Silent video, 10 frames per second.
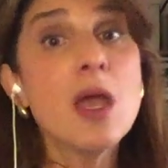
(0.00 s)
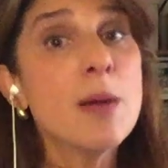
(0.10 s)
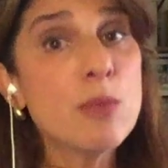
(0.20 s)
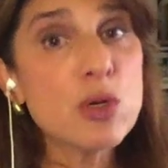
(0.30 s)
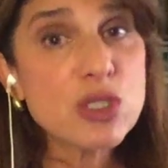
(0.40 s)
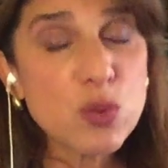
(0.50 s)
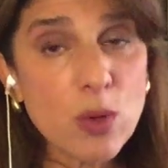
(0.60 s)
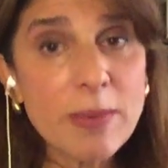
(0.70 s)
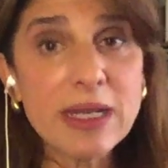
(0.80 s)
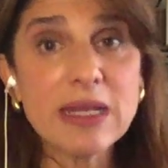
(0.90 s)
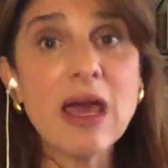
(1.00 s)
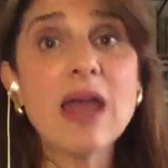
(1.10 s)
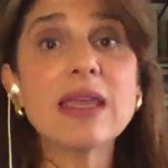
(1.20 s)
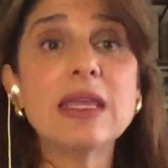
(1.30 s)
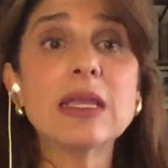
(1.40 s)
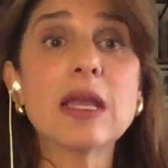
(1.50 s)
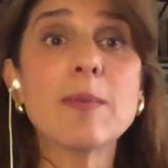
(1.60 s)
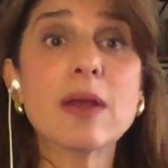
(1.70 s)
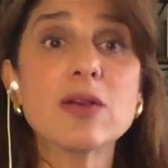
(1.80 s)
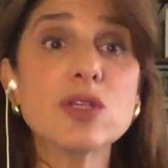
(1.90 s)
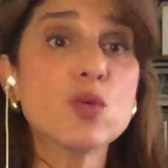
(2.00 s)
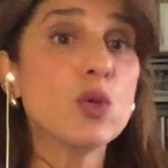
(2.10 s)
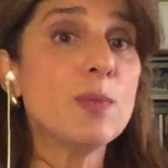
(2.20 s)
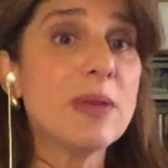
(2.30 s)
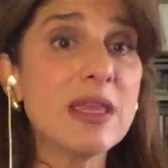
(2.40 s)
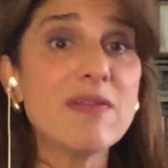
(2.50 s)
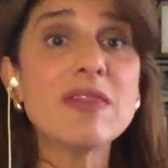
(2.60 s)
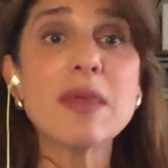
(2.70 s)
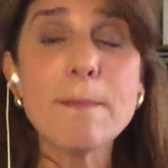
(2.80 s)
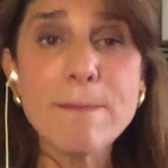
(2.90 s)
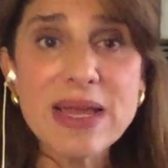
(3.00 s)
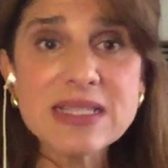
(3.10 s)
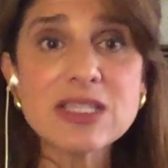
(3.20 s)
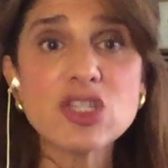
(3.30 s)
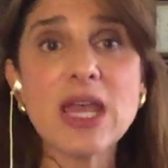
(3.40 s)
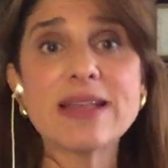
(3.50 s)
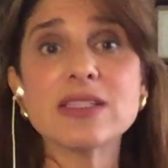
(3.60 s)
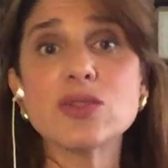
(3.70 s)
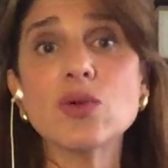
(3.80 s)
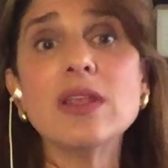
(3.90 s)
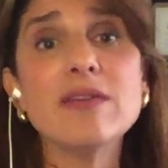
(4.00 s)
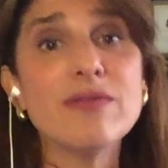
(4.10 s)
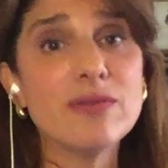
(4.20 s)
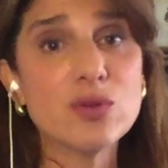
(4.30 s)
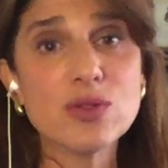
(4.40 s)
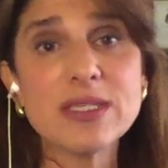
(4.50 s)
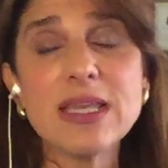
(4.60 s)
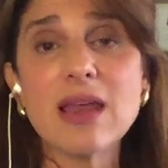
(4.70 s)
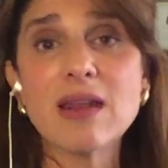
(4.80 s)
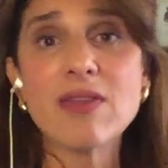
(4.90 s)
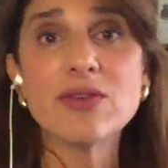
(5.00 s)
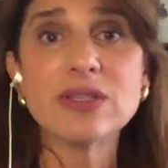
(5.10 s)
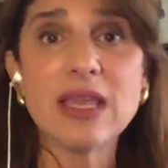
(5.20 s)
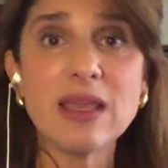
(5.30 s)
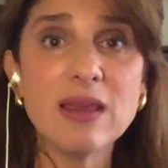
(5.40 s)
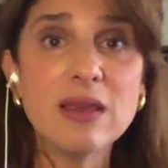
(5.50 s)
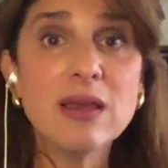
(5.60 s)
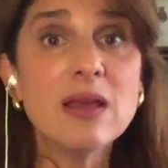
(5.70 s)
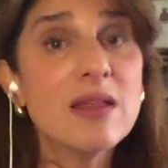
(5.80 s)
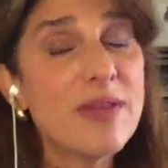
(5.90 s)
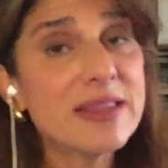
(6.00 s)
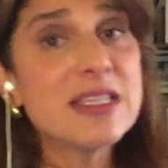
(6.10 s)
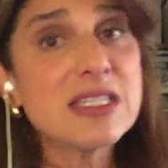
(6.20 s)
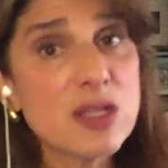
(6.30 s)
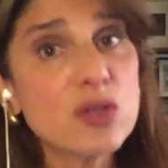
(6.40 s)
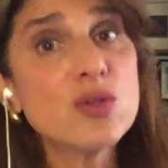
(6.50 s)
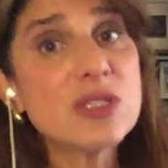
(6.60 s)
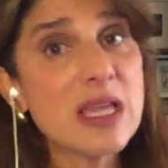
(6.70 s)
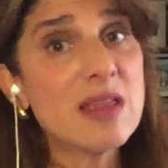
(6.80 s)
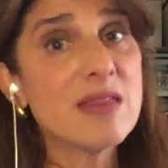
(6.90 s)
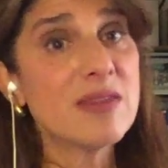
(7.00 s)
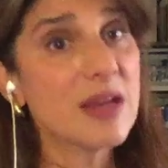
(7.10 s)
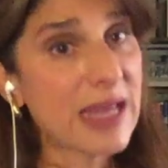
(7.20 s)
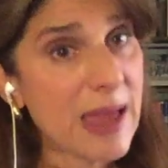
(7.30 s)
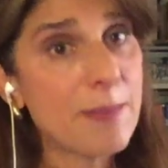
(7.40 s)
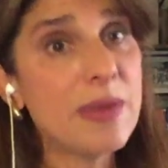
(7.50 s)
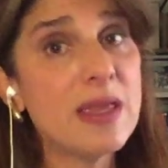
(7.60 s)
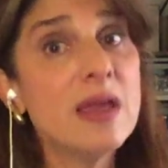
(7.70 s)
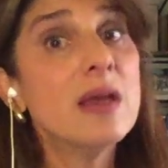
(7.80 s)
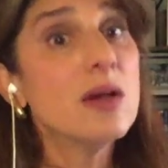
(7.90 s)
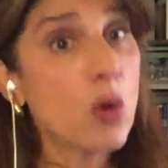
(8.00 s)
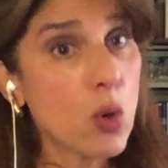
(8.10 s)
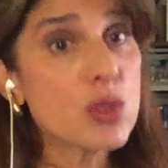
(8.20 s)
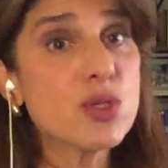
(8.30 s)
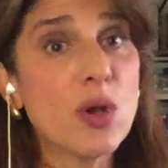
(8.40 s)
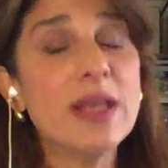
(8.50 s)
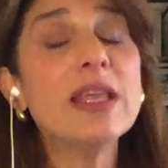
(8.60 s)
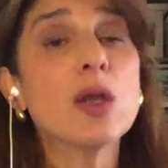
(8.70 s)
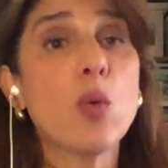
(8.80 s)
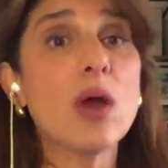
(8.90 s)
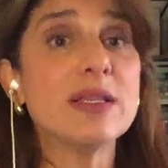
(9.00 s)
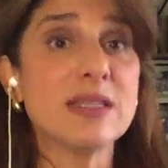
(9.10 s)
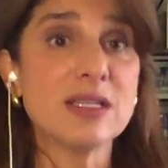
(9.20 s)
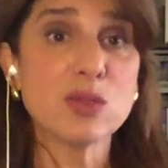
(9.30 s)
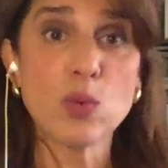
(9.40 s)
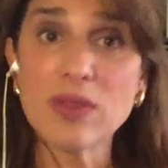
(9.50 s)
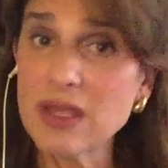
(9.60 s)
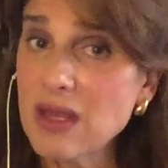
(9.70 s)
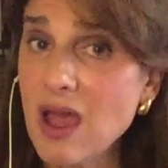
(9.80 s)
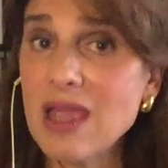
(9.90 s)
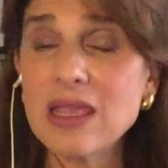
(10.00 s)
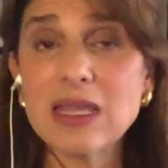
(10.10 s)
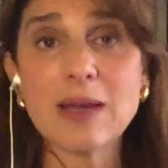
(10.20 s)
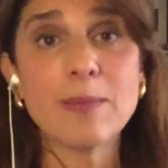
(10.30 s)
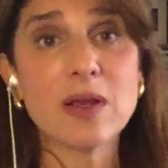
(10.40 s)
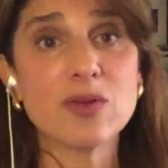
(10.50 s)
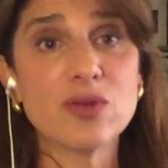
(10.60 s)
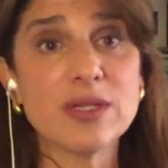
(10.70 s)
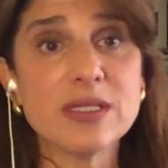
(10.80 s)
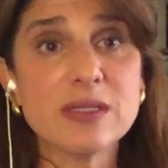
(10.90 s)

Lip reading: Most women in high income countries would be given the best chance to live to see another day. That is not to say that there can be also inequalities within high income countries.